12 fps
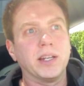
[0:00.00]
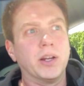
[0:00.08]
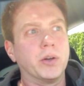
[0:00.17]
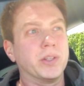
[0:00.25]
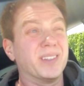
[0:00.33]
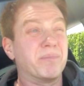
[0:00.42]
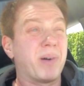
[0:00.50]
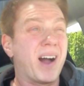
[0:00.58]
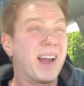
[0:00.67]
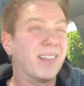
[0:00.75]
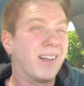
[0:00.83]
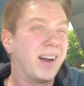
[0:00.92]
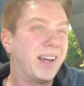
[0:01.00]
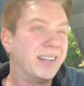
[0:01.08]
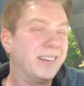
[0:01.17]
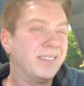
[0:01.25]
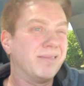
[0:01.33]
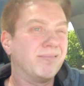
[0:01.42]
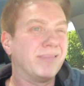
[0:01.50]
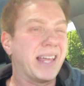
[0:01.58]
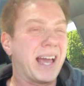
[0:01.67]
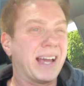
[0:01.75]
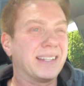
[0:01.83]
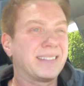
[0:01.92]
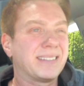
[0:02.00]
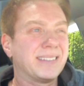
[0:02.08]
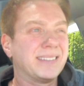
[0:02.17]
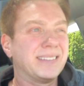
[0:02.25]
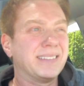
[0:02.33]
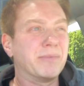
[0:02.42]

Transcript: you know, you pile on that